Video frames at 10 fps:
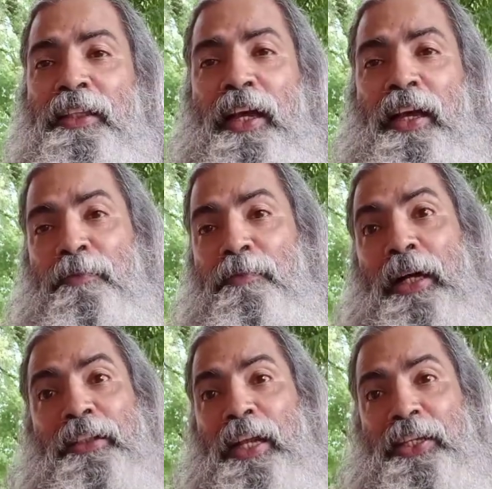the
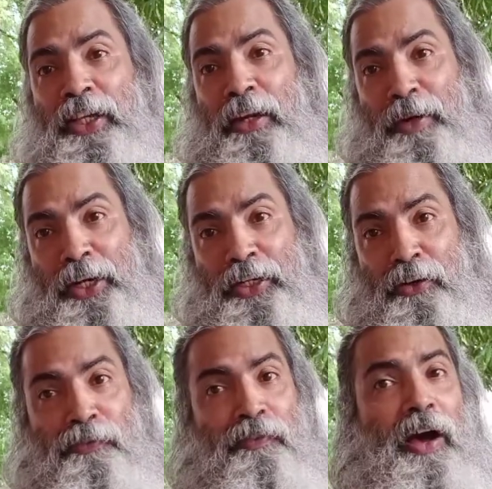birthday
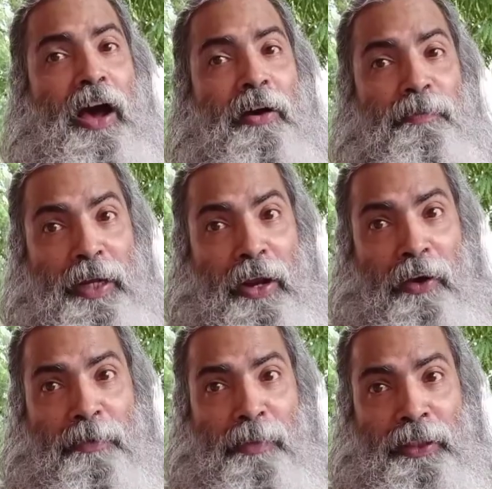celebration of our
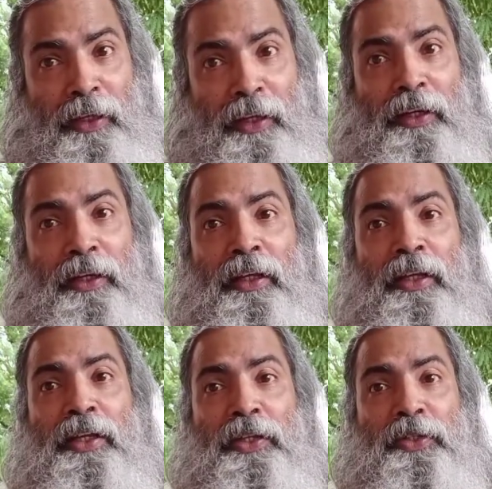beloved mother.
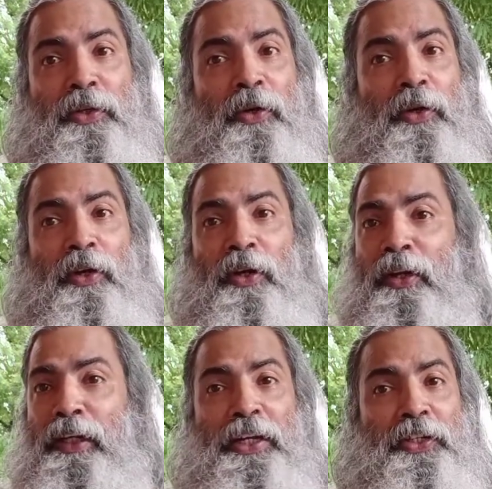So
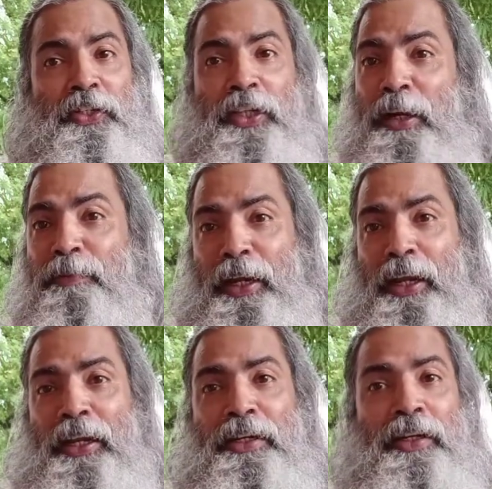let us
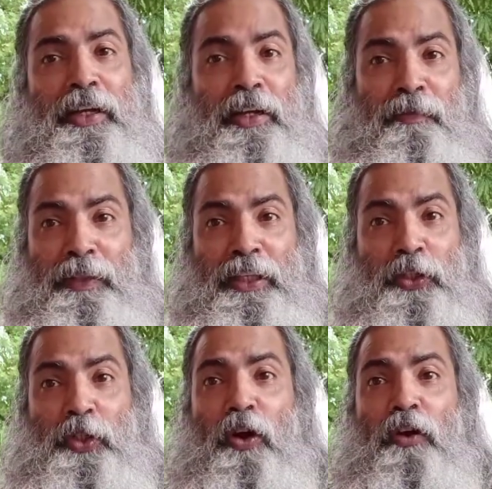celebrate with
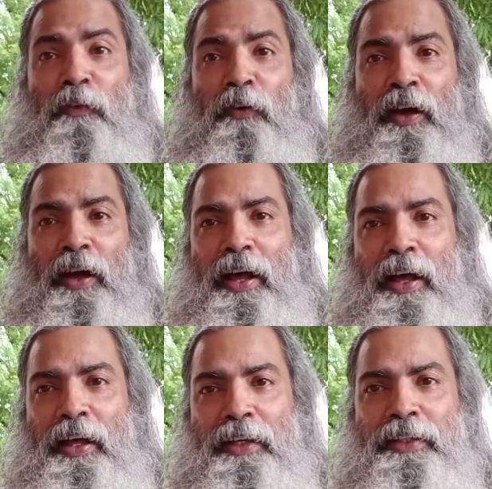a joyful
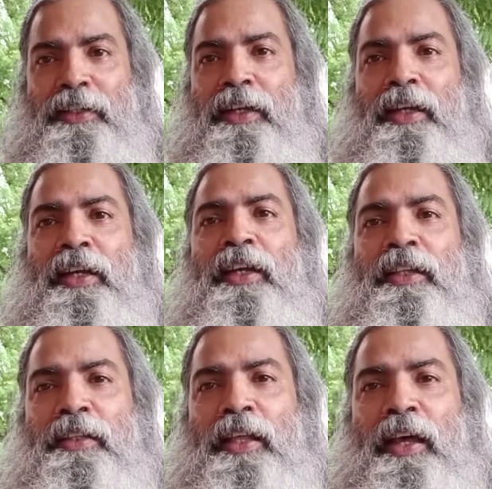heart
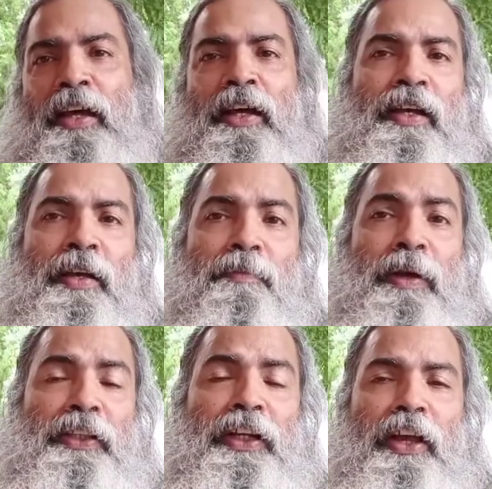the
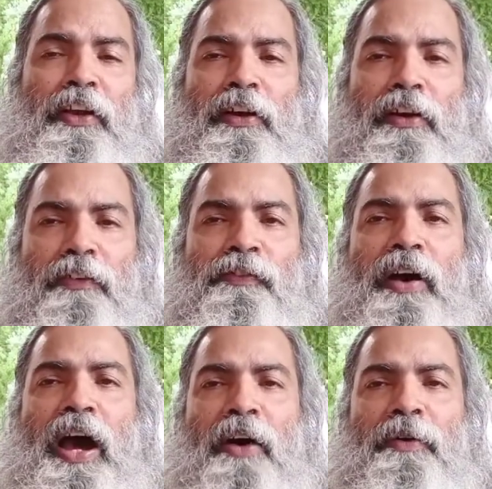birthday of
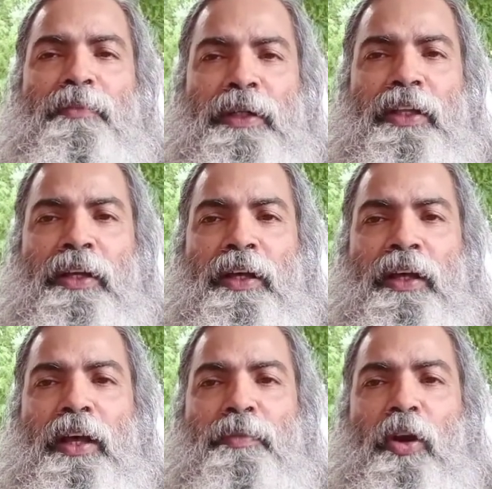our mother.
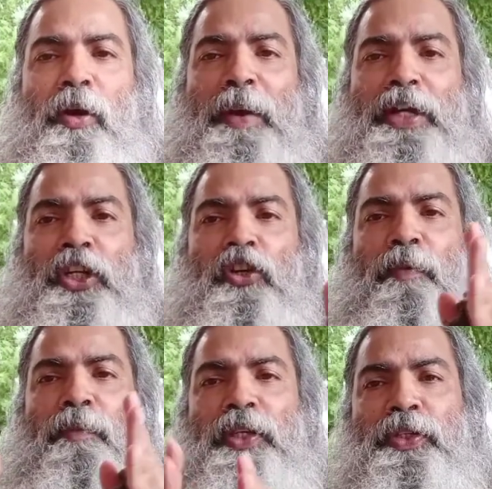May Almighty
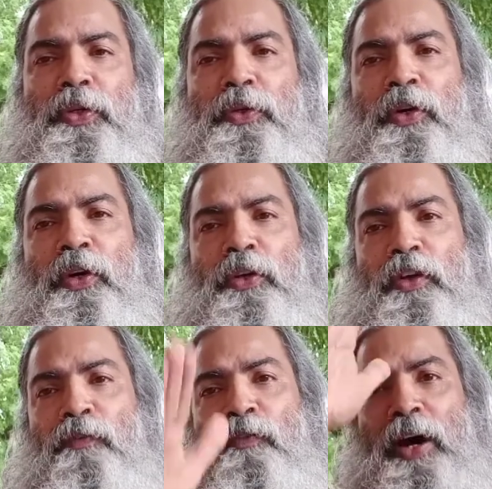God bless you,
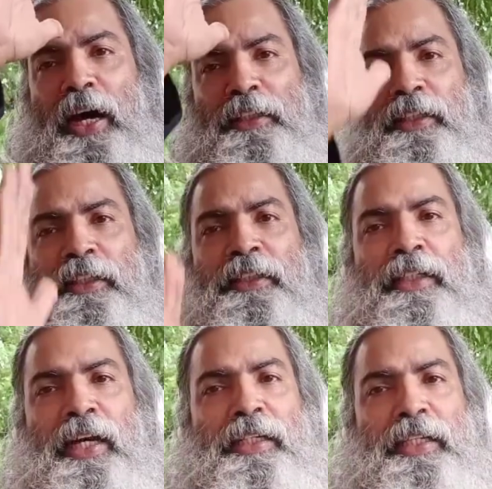the Father,
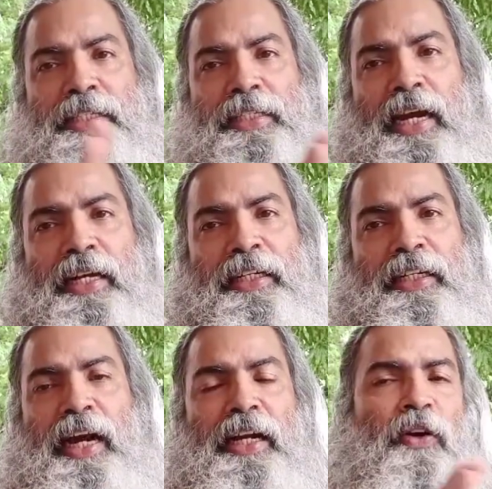and the Son,
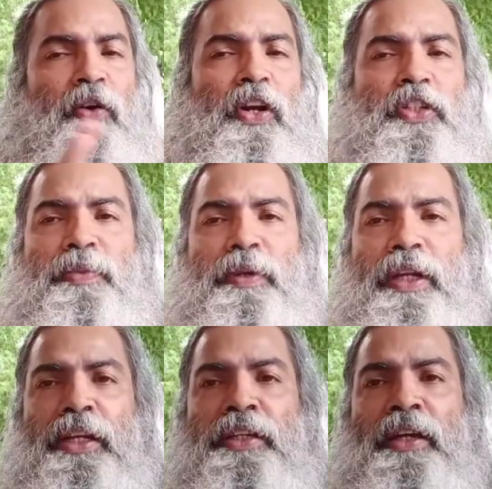and the Holy
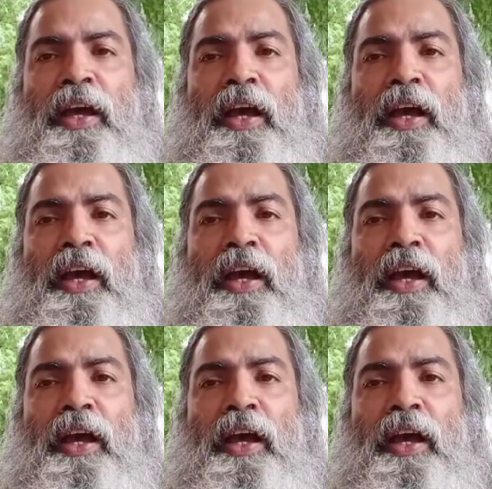Spirit.